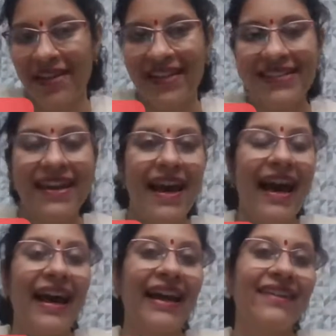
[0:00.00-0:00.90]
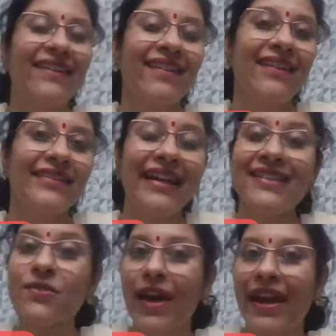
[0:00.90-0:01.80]
Yes, and that
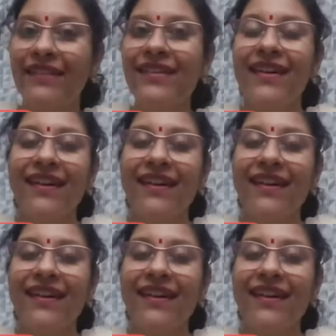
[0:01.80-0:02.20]
is when